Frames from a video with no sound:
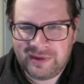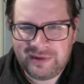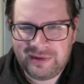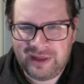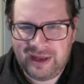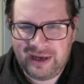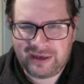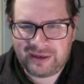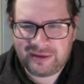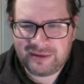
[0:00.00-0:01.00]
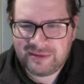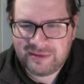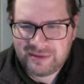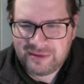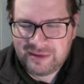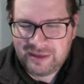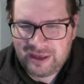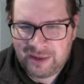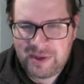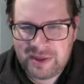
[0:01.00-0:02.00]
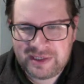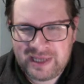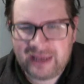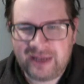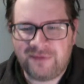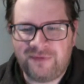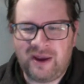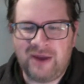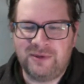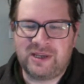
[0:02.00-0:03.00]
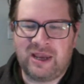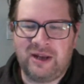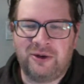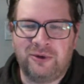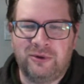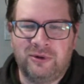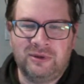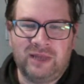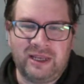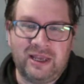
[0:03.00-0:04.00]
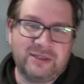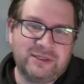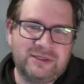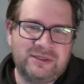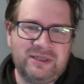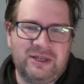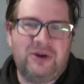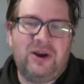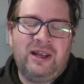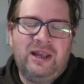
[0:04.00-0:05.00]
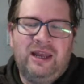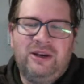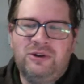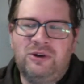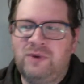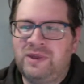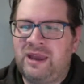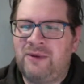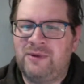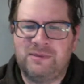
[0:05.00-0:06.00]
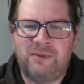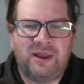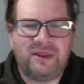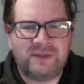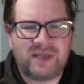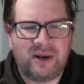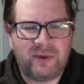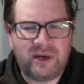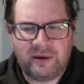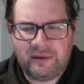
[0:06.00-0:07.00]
like, I mean, the Tekken fight was kind of cool, I guess. I don't know what that was about. That was kind of weird.